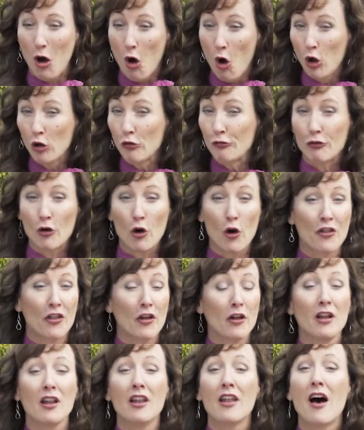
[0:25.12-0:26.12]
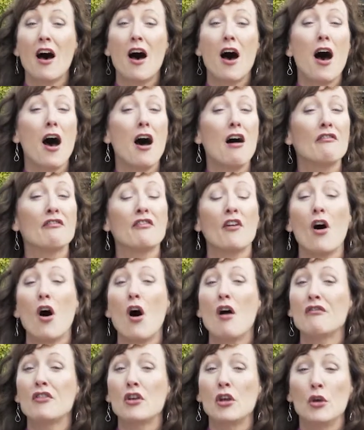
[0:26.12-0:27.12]
all for the love
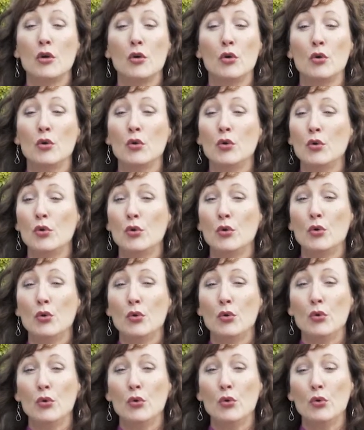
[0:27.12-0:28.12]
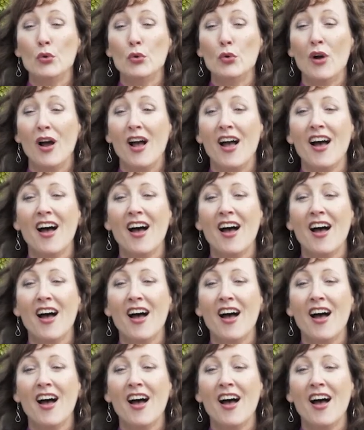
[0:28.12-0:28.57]
of you.